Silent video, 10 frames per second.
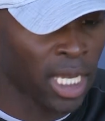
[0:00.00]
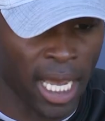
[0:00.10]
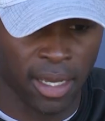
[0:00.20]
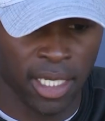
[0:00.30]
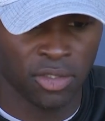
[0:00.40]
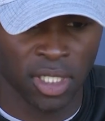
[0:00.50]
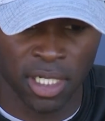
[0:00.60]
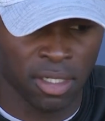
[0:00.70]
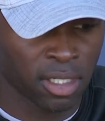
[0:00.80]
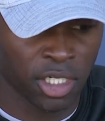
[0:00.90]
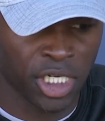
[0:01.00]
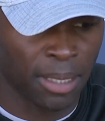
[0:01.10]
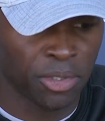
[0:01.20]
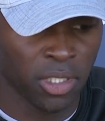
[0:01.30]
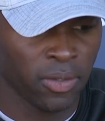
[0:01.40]
yeah, he's done a good
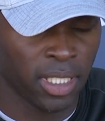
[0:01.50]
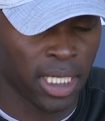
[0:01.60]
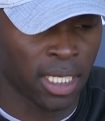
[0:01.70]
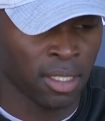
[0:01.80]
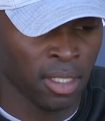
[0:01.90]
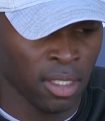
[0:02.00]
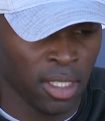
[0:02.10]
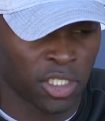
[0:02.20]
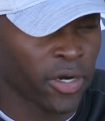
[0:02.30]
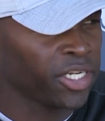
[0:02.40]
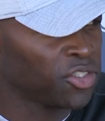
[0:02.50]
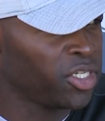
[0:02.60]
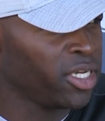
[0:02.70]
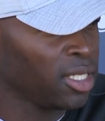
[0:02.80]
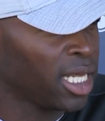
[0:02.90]
job too, and uh, it's great to
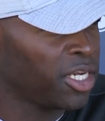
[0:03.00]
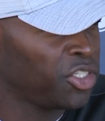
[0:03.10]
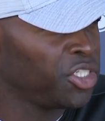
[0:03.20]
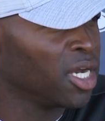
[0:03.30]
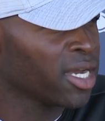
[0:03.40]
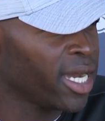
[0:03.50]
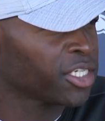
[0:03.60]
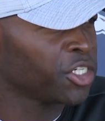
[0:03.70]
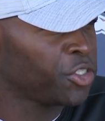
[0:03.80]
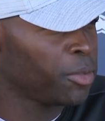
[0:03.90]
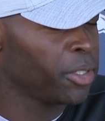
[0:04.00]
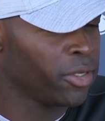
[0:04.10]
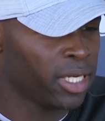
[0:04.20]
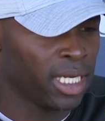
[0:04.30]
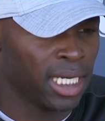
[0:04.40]
see a lot of these young guys
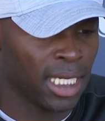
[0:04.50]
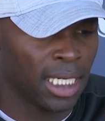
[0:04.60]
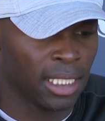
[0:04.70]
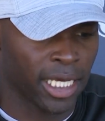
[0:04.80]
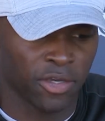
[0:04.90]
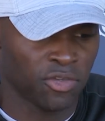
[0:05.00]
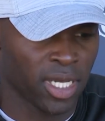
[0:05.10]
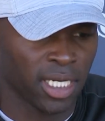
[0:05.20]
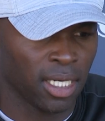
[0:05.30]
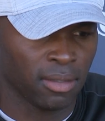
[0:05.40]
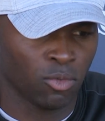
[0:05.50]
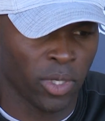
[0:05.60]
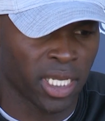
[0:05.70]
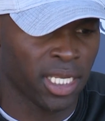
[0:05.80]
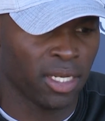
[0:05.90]
contributing. And, uh, like you said, uh,
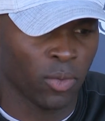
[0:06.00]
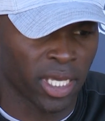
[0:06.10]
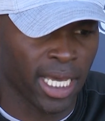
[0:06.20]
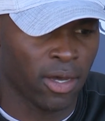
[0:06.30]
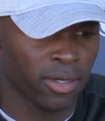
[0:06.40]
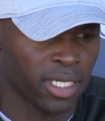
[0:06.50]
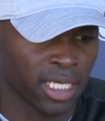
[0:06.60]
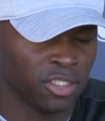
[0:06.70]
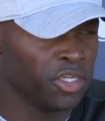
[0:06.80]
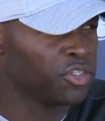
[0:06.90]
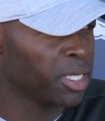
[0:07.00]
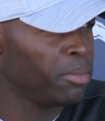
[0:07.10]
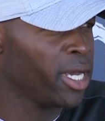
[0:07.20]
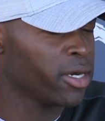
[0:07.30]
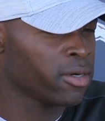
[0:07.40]
week in and week out, he continues to
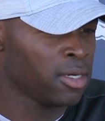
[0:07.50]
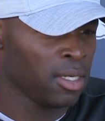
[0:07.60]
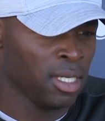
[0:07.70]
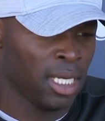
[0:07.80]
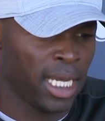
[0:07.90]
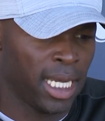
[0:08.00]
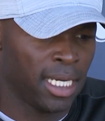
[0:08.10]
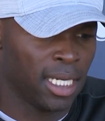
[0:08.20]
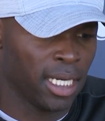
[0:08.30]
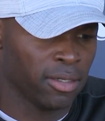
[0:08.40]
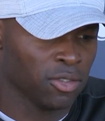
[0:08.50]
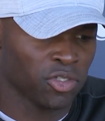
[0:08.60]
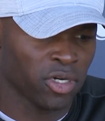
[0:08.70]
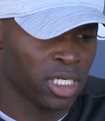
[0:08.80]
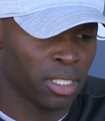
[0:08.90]
get better. And uh, you know,
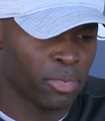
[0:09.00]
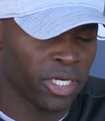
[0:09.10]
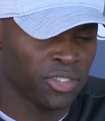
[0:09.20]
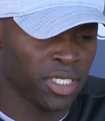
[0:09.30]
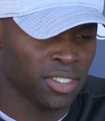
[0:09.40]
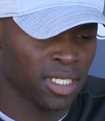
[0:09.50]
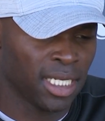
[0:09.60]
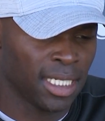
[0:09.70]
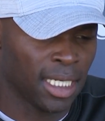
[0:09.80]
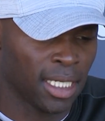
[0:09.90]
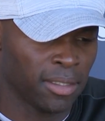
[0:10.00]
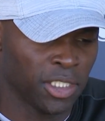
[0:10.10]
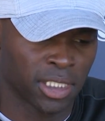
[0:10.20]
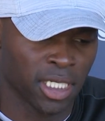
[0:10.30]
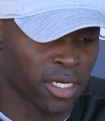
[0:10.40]
starting in the preseason, and uh,
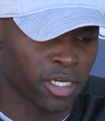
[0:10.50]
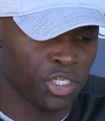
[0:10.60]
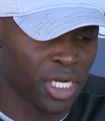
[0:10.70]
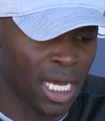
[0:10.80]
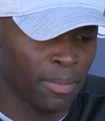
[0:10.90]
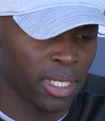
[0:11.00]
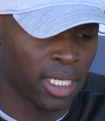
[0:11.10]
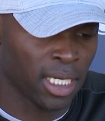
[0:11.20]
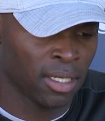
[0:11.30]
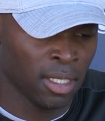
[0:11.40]
he's done a good job. And uh,